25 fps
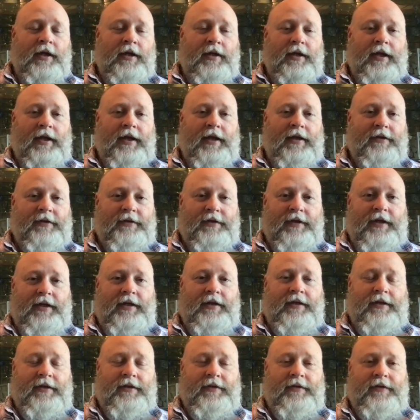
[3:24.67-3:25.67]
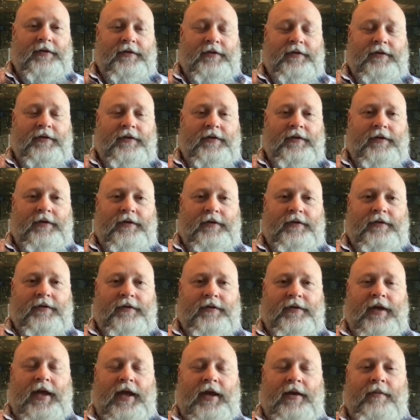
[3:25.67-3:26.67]
Like I said, this
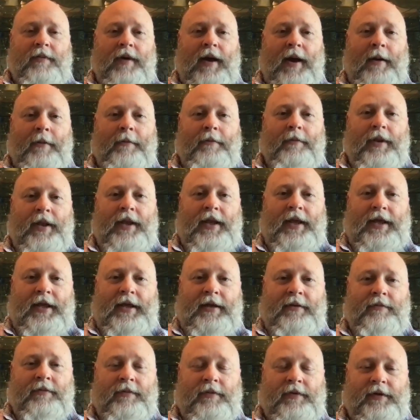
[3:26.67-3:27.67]
is not about blame.